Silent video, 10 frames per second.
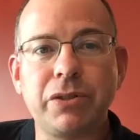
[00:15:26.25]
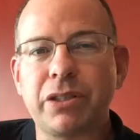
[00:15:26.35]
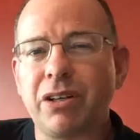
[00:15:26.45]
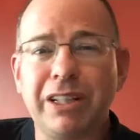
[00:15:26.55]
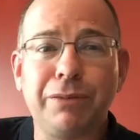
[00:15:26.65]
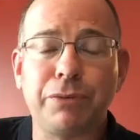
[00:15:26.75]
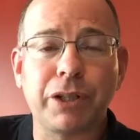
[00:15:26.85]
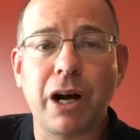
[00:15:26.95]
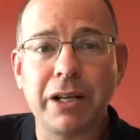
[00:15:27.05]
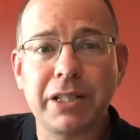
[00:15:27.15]
It's all helpful
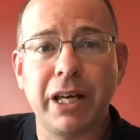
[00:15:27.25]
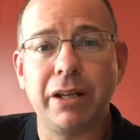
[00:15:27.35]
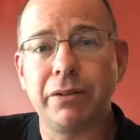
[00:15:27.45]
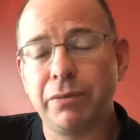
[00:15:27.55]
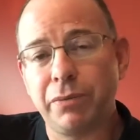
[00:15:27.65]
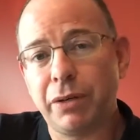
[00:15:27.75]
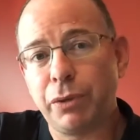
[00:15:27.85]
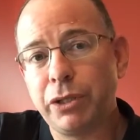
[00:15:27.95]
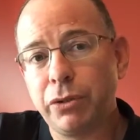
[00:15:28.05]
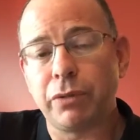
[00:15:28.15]
content, and
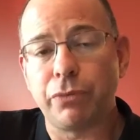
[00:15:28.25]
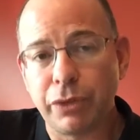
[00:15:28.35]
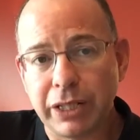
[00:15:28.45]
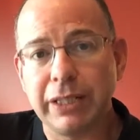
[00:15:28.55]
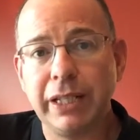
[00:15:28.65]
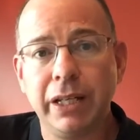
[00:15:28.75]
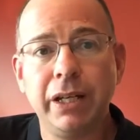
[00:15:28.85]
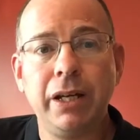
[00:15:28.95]
we do it really